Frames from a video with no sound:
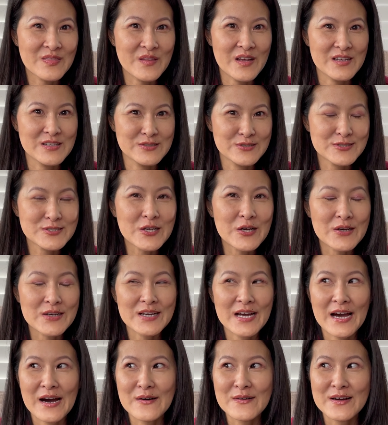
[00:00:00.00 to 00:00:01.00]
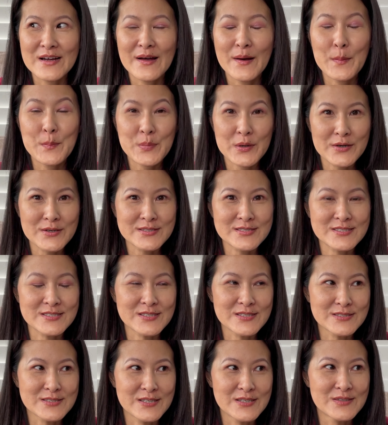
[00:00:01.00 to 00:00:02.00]
that you took out a personal
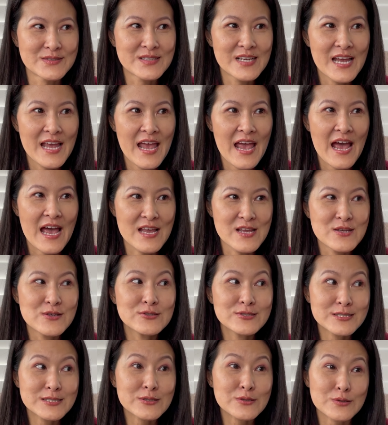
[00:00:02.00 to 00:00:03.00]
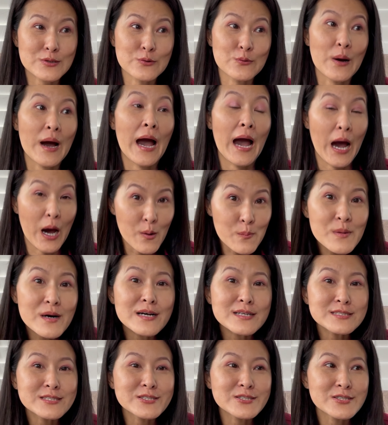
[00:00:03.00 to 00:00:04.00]
loan and you still owe how
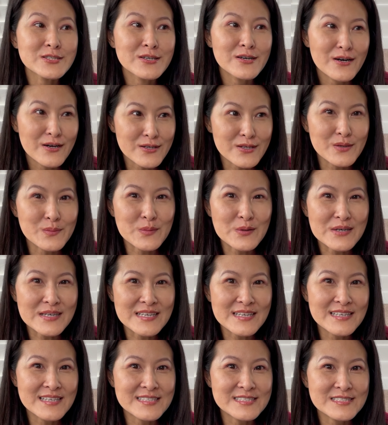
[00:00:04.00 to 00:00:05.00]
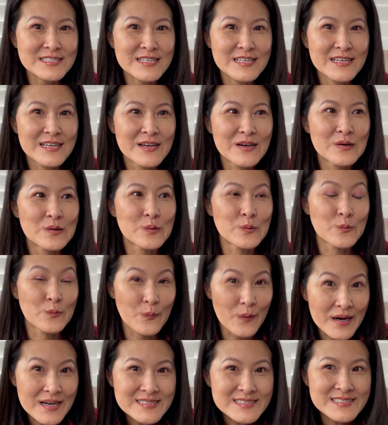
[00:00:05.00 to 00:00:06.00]
much on your mortgage?
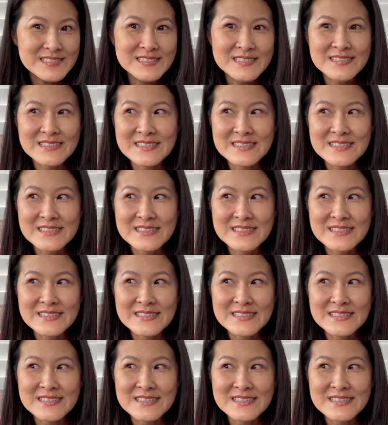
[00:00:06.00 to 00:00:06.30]
What?